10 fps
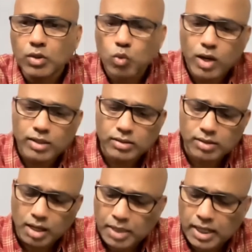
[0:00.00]
was
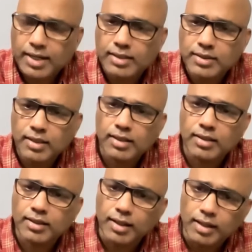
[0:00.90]
a Maharaja
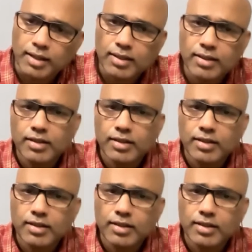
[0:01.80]
till